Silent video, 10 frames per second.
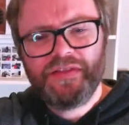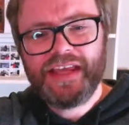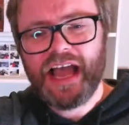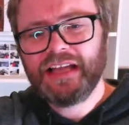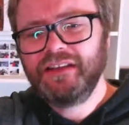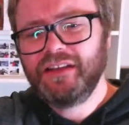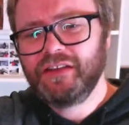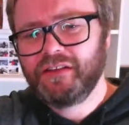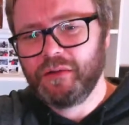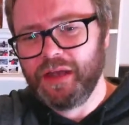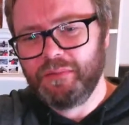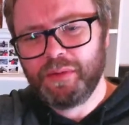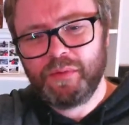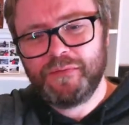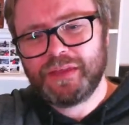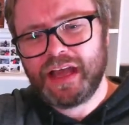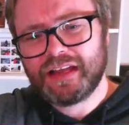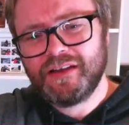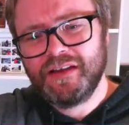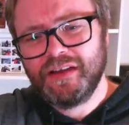the anger to it, but with
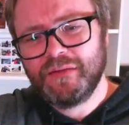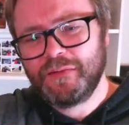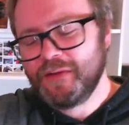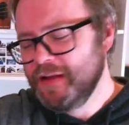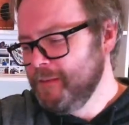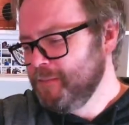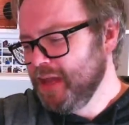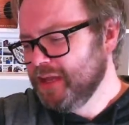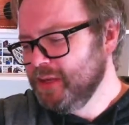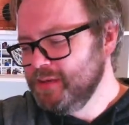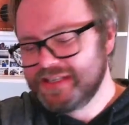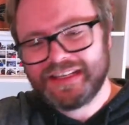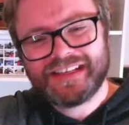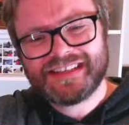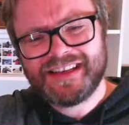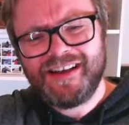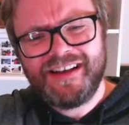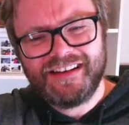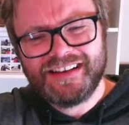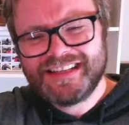that kind of acoustic guitar.